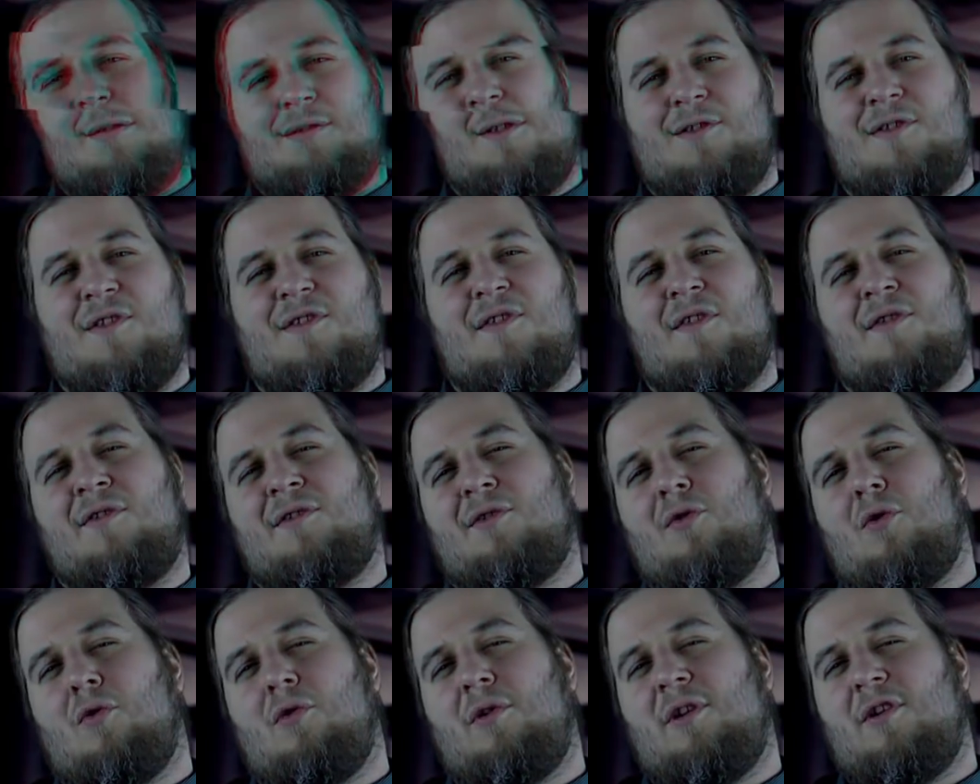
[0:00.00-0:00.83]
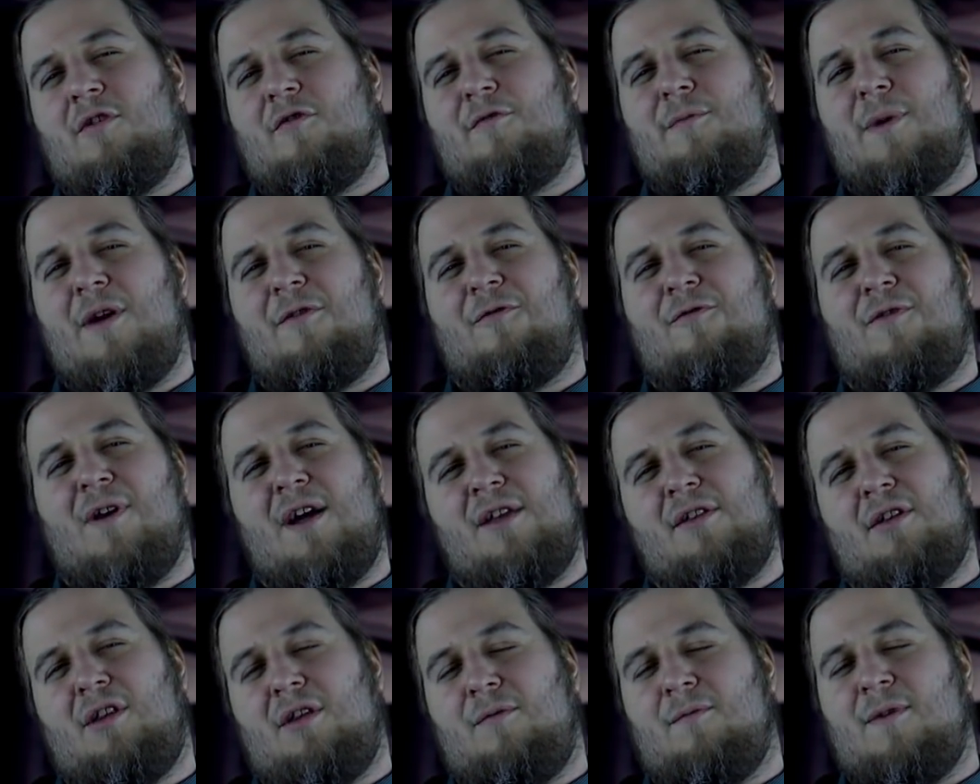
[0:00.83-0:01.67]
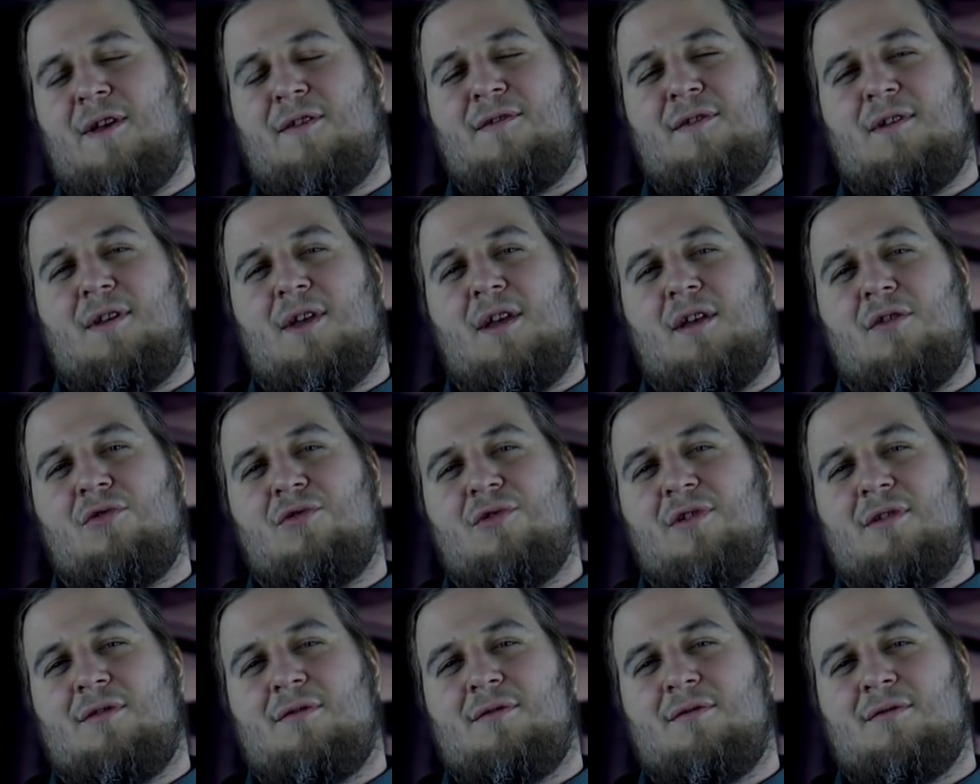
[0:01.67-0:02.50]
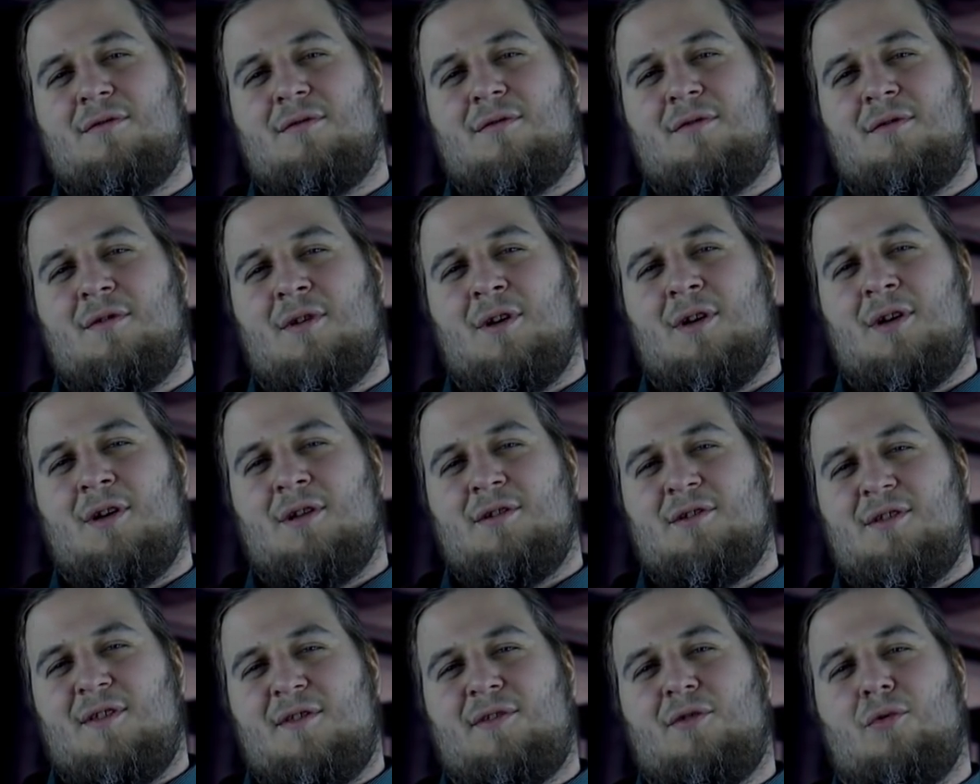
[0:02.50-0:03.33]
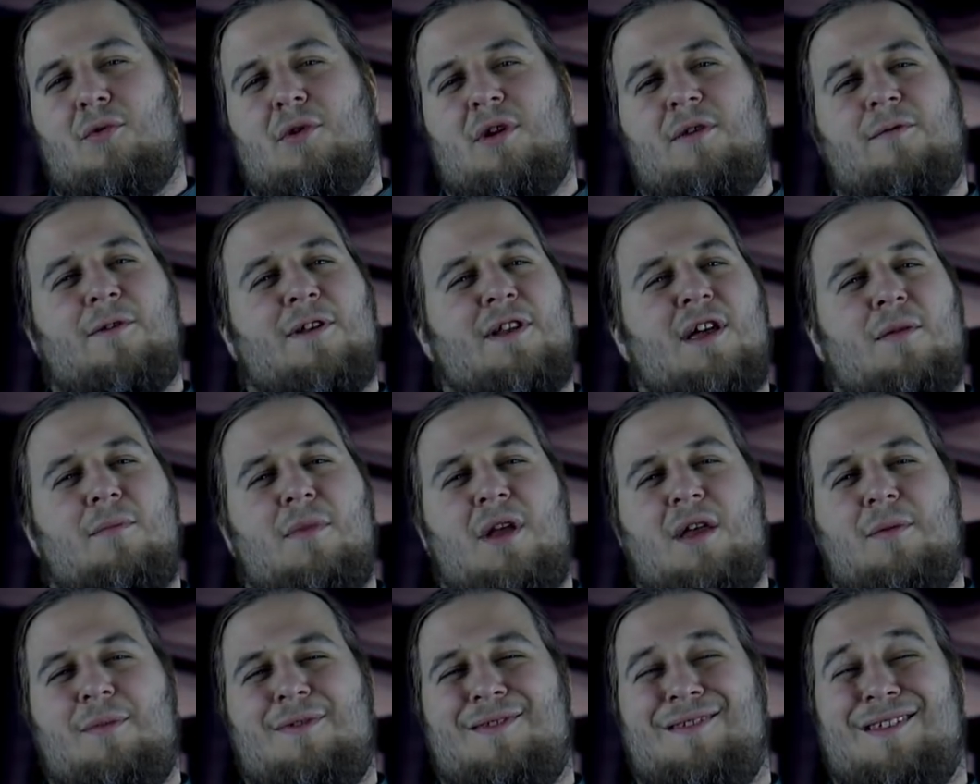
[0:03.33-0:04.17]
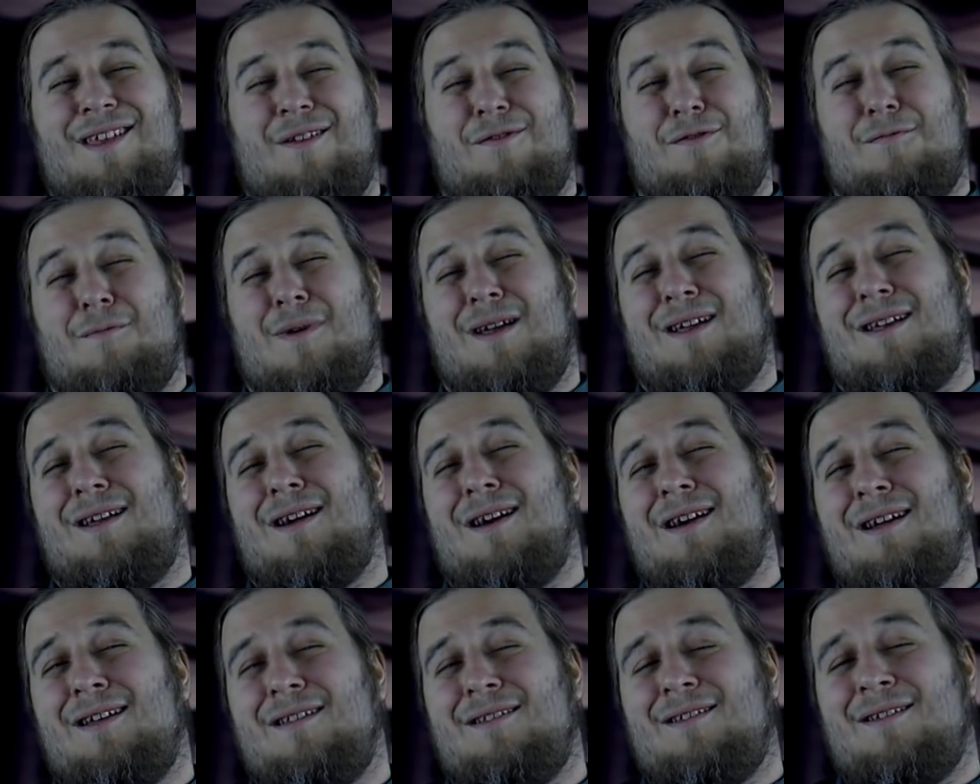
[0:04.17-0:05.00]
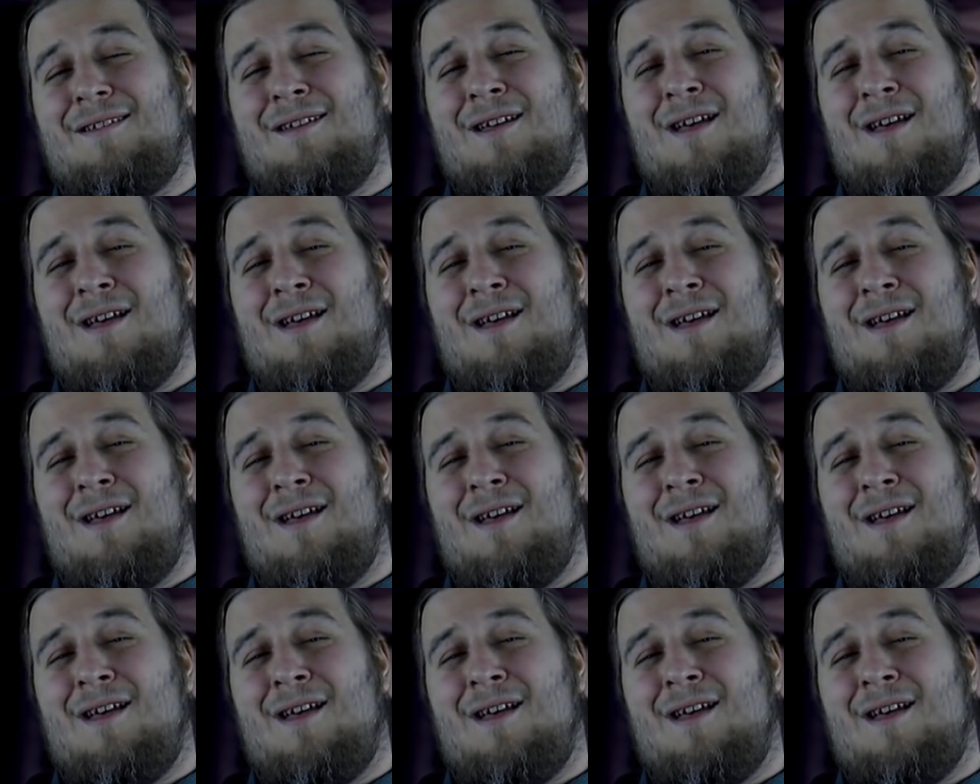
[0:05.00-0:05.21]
This is a story of my final investigation. The story when I maybe saved mankind